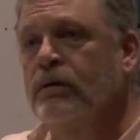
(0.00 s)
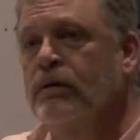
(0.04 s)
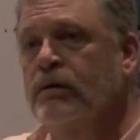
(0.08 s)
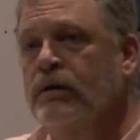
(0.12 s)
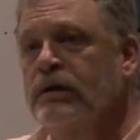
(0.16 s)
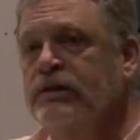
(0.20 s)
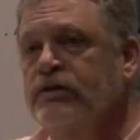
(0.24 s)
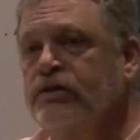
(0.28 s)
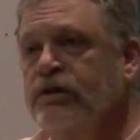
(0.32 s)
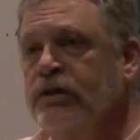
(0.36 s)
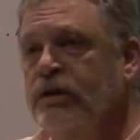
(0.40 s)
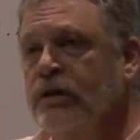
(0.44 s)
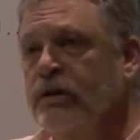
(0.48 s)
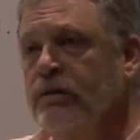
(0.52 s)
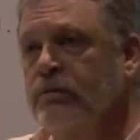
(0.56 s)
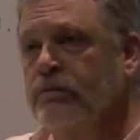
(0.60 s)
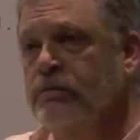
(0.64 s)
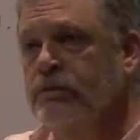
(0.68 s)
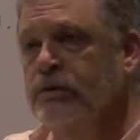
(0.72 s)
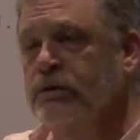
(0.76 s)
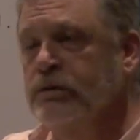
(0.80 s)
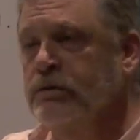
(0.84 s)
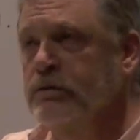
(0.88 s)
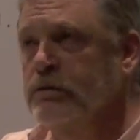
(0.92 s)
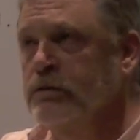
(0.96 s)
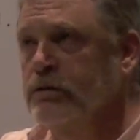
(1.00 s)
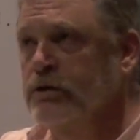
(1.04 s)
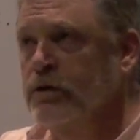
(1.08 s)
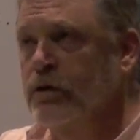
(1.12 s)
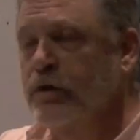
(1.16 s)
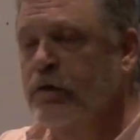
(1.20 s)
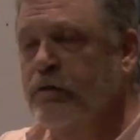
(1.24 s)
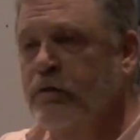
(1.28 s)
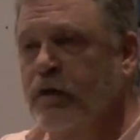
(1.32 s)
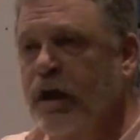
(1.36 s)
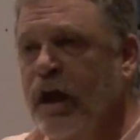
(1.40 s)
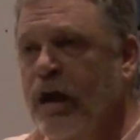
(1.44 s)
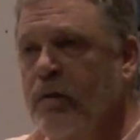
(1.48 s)
that she
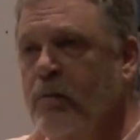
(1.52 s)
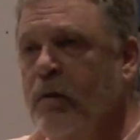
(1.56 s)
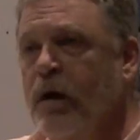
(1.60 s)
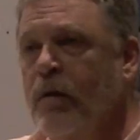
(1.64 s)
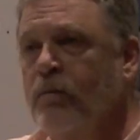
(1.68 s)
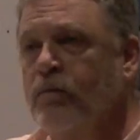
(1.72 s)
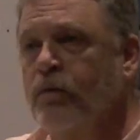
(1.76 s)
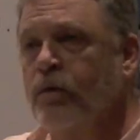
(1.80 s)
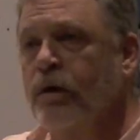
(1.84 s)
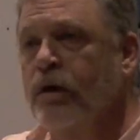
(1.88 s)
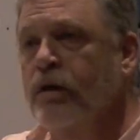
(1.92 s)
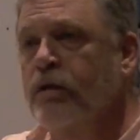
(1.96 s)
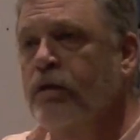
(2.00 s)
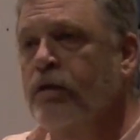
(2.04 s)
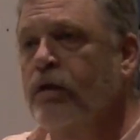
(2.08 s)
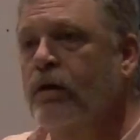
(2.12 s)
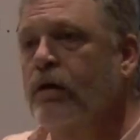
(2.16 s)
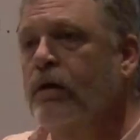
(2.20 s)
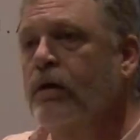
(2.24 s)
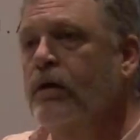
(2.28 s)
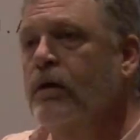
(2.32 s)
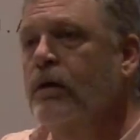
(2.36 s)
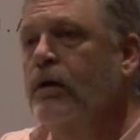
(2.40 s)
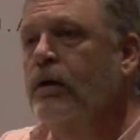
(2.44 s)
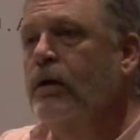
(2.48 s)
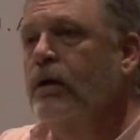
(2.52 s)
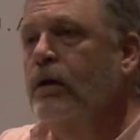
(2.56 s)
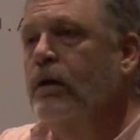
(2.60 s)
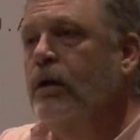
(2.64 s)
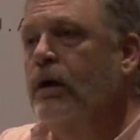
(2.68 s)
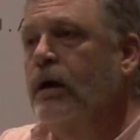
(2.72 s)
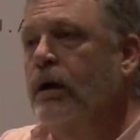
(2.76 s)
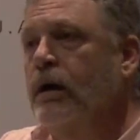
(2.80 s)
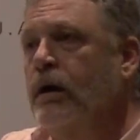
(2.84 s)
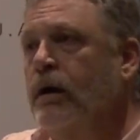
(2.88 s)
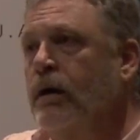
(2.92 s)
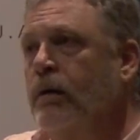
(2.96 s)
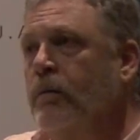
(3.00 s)
sort of came up with.
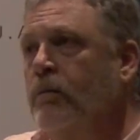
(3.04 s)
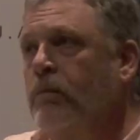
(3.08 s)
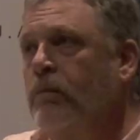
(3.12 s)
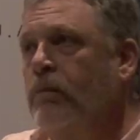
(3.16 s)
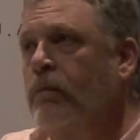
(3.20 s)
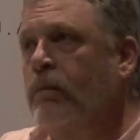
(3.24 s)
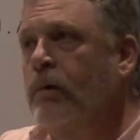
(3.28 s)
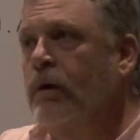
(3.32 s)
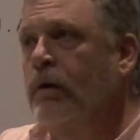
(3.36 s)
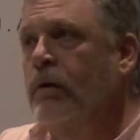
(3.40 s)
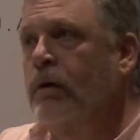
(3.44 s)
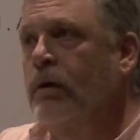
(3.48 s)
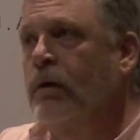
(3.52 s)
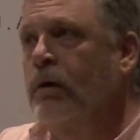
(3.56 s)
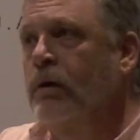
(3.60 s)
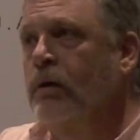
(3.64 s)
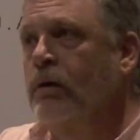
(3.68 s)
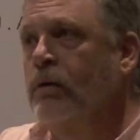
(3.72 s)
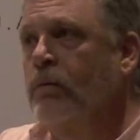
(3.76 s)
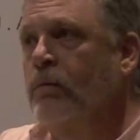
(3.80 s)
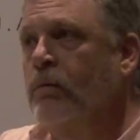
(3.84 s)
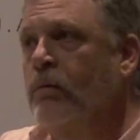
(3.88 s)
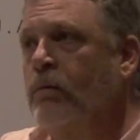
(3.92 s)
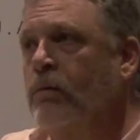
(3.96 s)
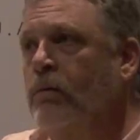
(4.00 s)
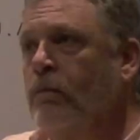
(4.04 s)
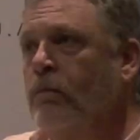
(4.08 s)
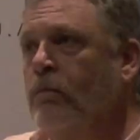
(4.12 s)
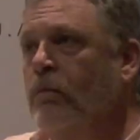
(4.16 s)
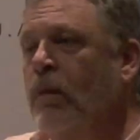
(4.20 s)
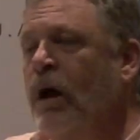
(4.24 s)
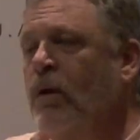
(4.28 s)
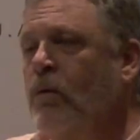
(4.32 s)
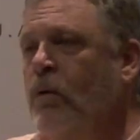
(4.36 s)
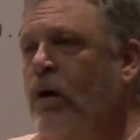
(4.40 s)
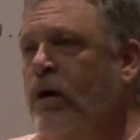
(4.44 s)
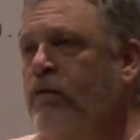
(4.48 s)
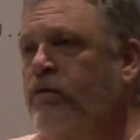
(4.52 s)
Um,
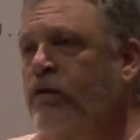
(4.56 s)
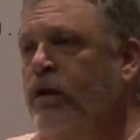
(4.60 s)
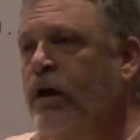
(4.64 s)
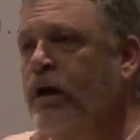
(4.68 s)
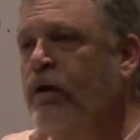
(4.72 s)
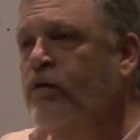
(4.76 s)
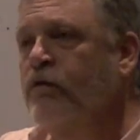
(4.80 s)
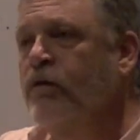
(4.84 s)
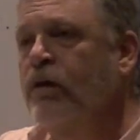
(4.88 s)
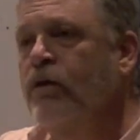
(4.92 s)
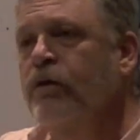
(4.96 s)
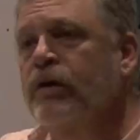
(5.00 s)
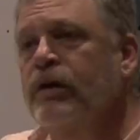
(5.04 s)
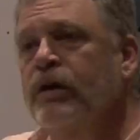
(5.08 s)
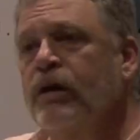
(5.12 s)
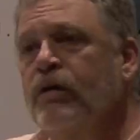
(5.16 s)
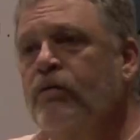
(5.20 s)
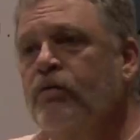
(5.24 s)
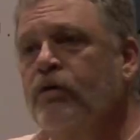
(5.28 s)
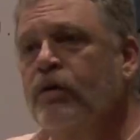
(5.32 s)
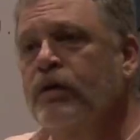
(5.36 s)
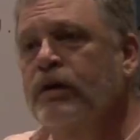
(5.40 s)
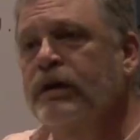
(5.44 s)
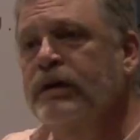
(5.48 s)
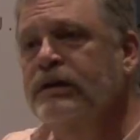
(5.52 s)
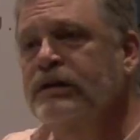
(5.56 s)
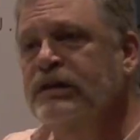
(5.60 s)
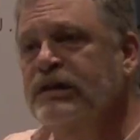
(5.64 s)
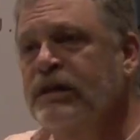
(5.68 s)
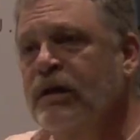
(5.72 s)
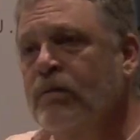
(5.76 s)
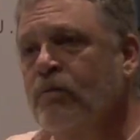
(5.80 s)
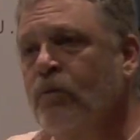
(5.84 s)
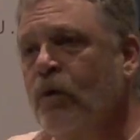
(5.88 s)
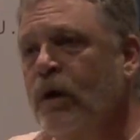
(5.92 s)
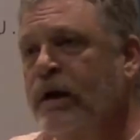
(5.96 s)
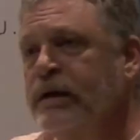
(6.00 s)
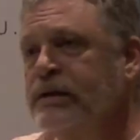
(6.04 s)
my wife and I are very different in
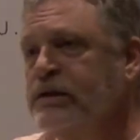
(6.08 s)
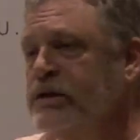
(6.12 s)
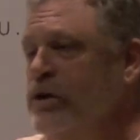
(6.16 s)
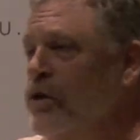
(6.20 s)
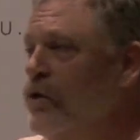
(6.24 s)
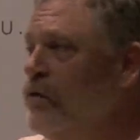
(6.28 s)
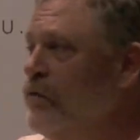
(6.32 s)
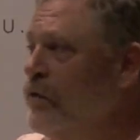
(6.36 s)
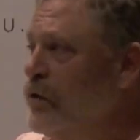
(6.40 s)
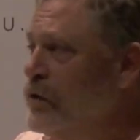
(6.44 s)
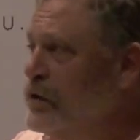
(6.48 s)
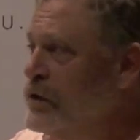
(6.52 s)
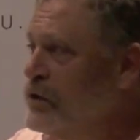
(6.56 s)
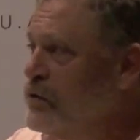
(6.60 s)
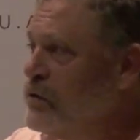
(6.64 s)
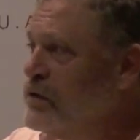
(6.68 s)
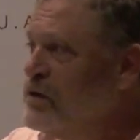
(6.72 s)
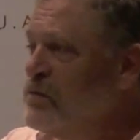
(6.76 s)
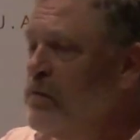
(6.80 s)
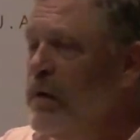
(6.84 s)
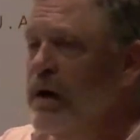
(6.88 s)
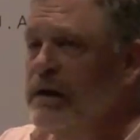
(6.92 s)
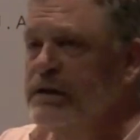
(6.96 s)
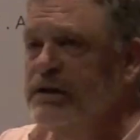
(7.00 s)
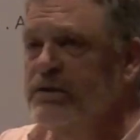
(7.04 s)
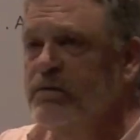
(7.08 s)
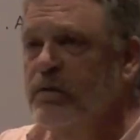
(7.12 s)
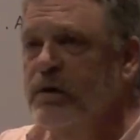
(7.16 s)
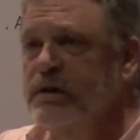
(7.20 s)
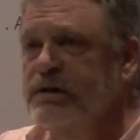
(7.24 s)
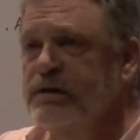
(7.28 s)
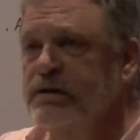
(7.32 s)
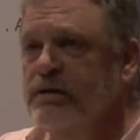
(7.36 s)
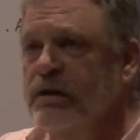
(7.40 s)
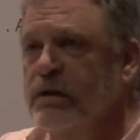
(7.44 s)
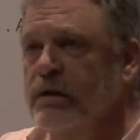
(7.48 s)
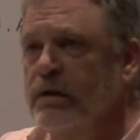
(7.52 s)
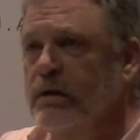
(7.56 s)
some ways. Her first response
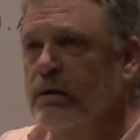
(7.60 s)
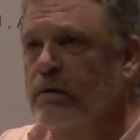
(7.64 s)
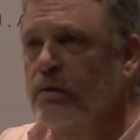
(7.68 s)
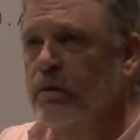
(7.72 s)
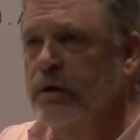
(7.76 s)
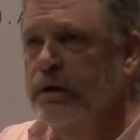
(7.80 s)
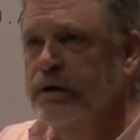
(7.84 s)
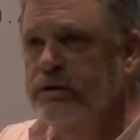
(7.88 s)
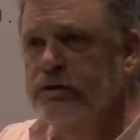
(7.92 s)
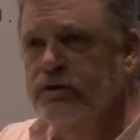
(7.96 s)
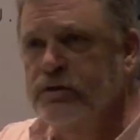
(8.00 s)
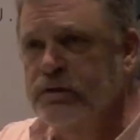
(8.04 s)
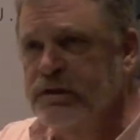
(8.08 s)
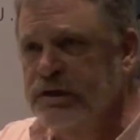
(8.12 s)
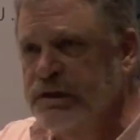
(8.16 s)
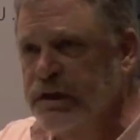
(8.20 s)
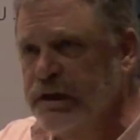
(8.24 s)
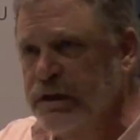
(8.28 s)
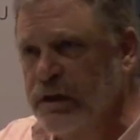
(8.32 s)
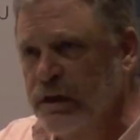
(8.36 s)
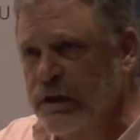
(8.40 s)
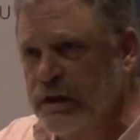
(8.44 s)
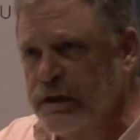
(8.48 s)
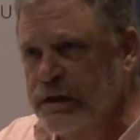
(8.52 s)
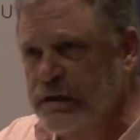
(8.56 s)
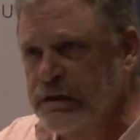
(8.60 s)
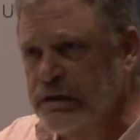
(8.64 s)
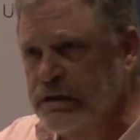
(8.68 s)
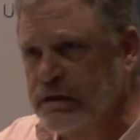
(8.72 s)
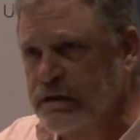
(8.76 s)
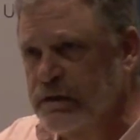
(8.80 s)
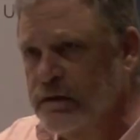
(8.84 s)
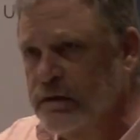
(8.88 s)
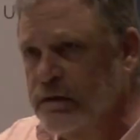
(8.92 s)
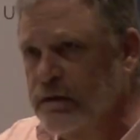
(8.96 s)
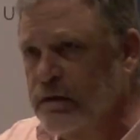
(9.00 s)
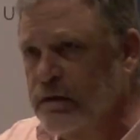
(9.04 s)
was, where did you steal this?